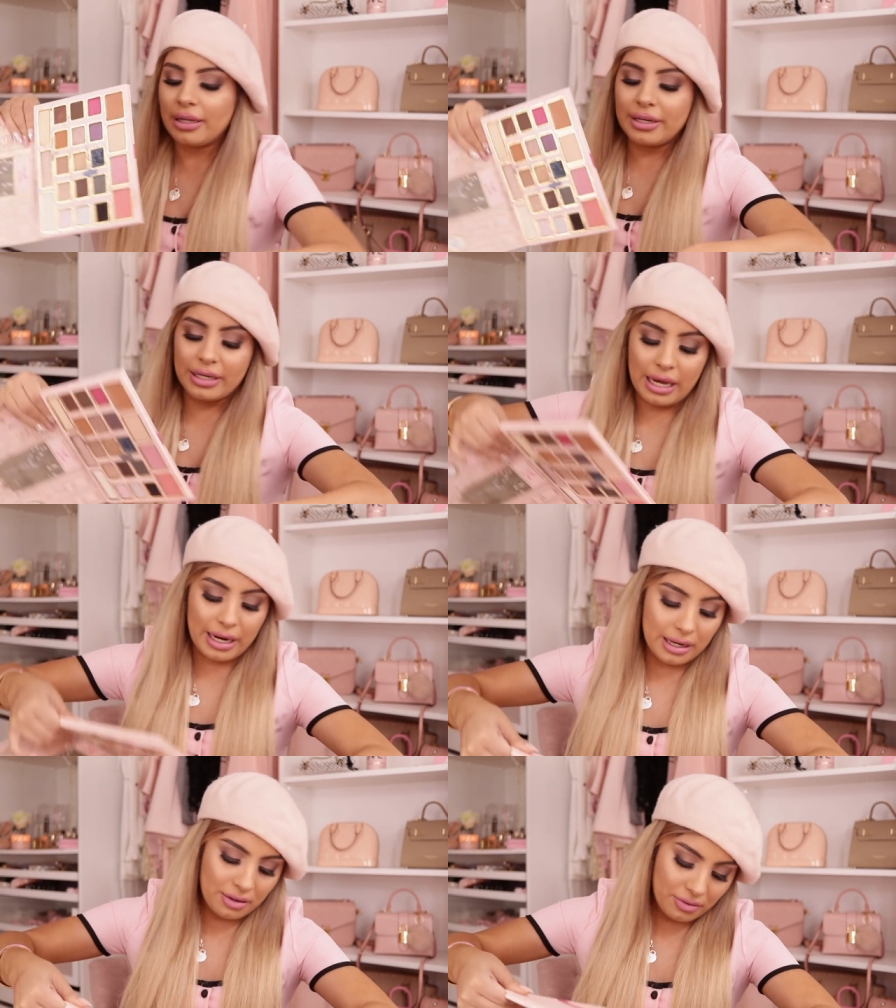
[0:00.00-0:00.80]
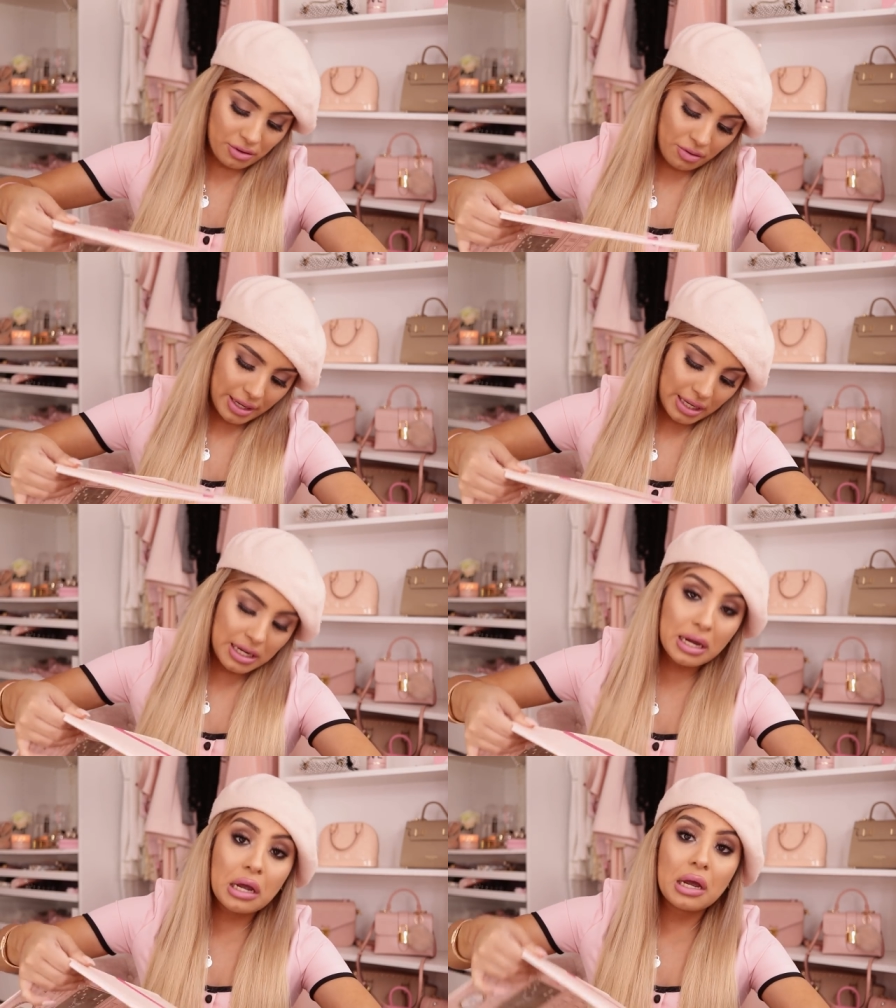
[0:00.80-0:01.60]
to let it die real
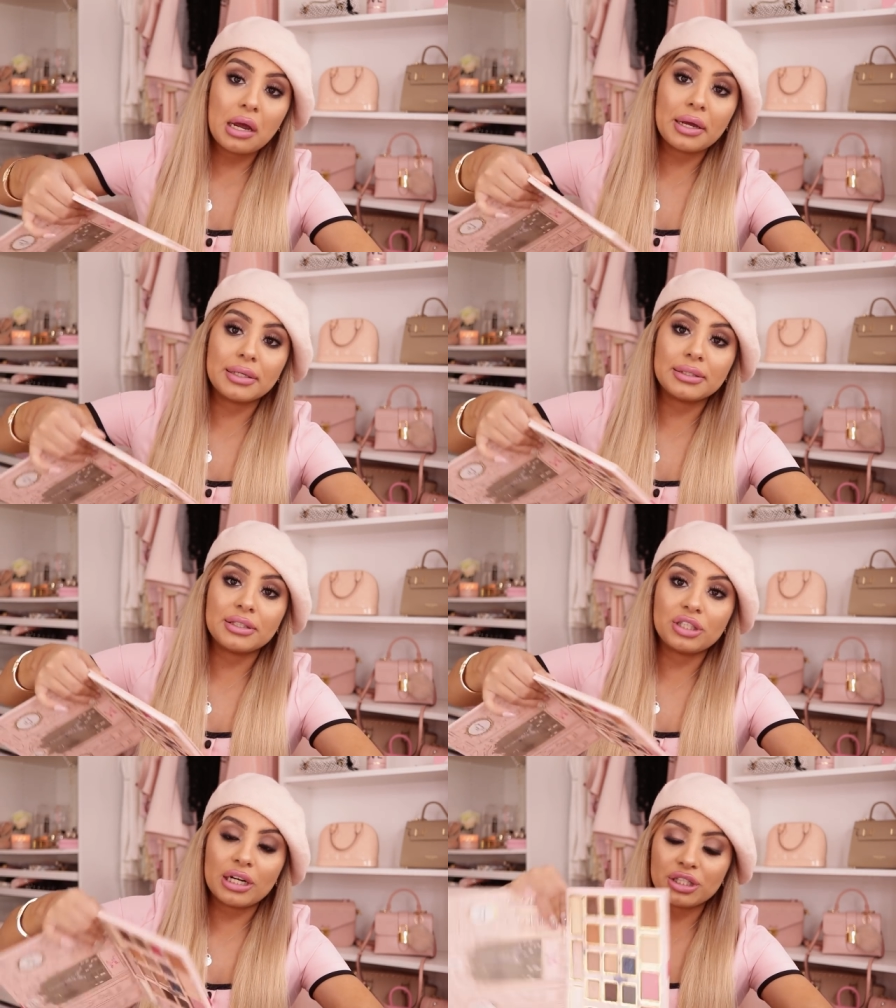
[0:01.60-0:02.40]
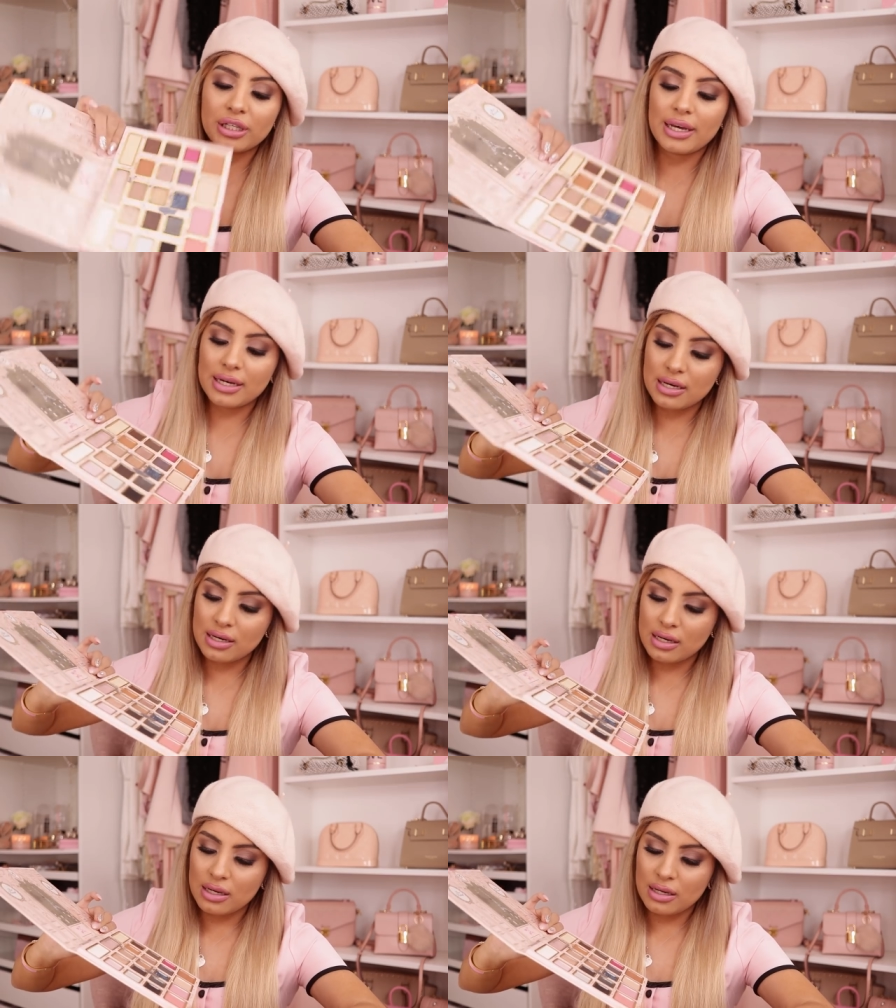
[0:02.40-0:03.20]
quick into the trash can,
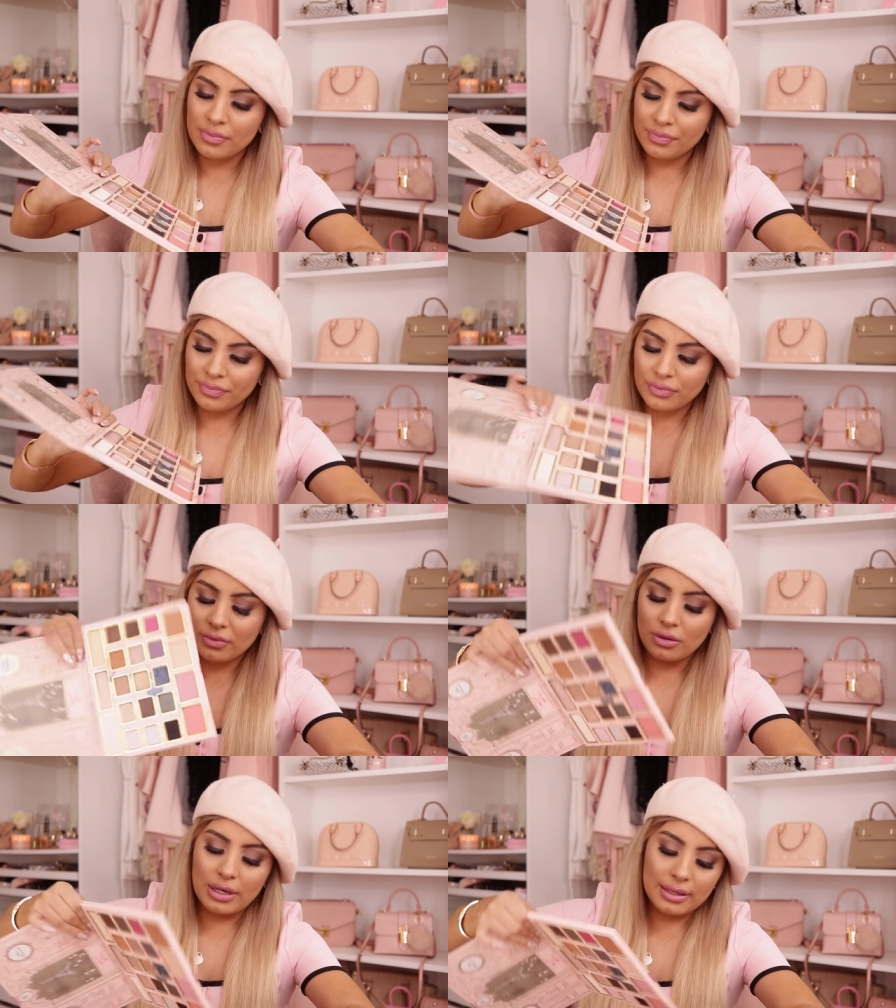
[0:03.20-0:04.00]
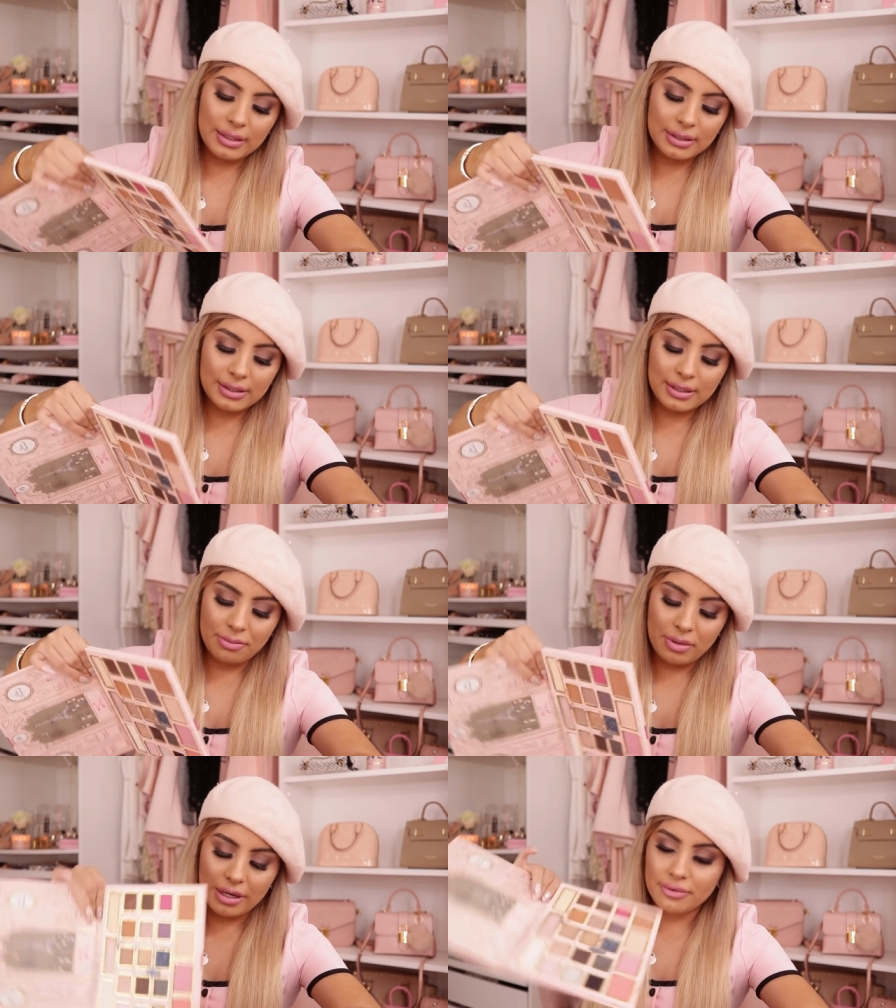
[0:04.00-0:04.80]
or at least
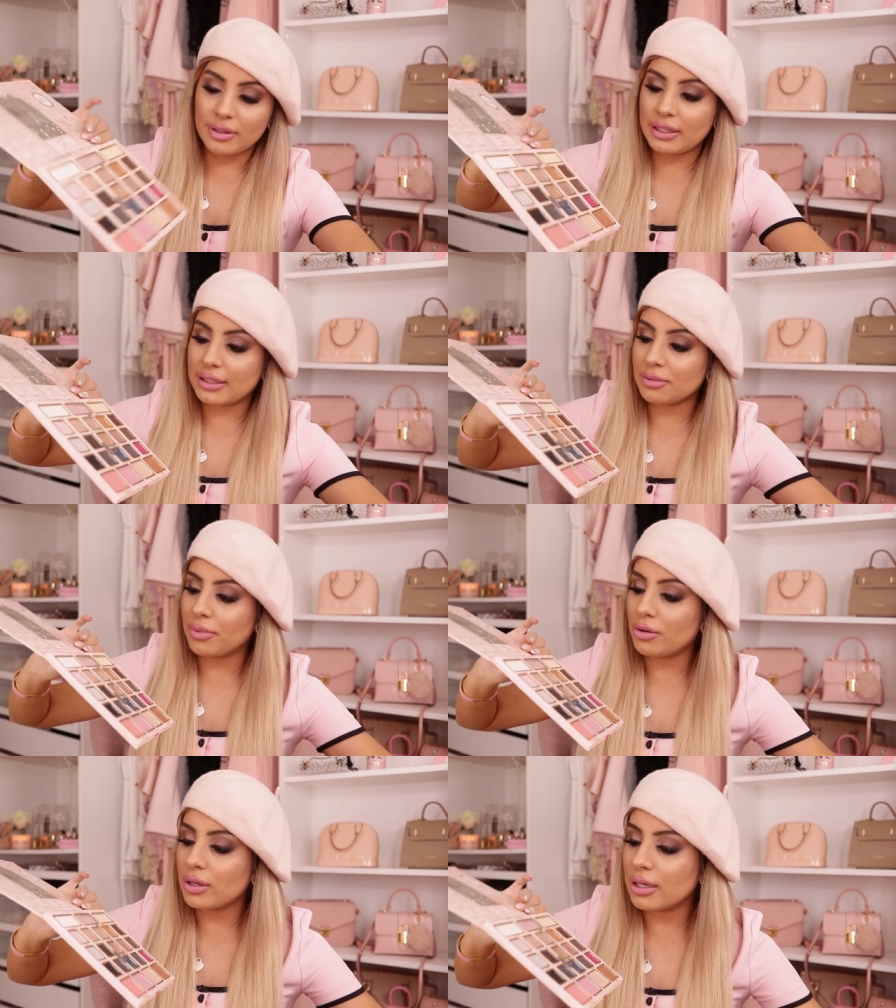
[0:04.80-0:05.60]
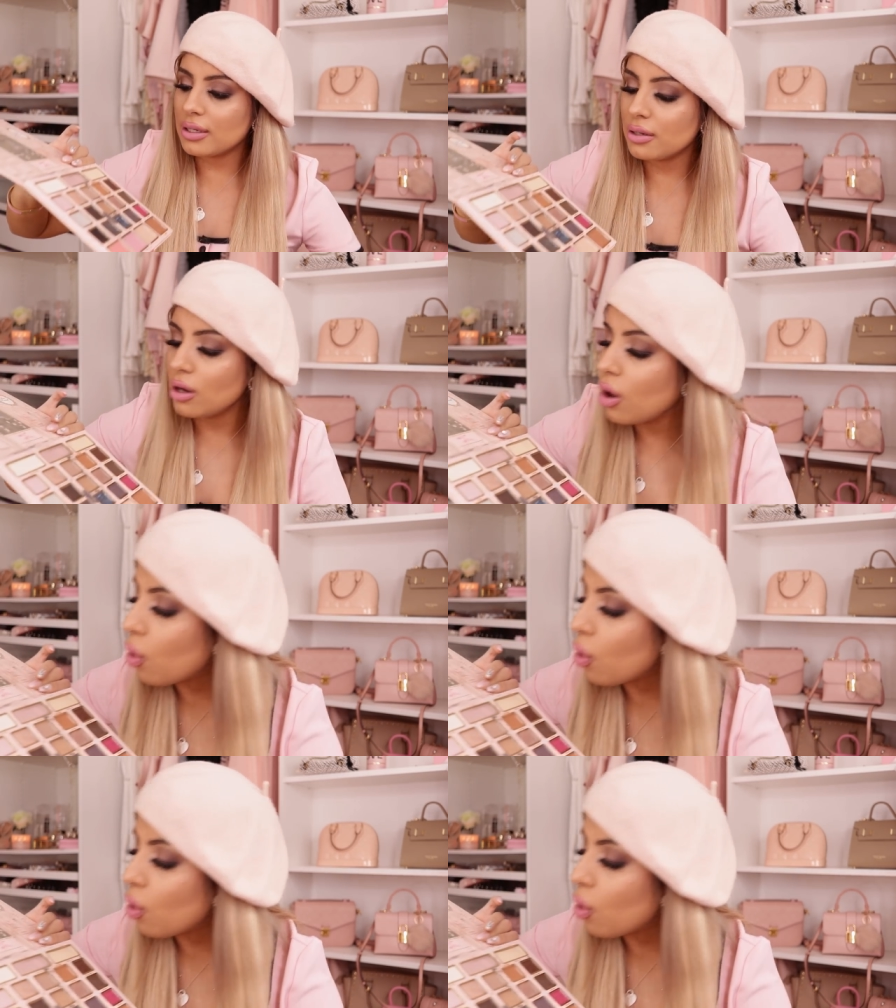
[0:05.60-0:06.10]
the part of it that's broken.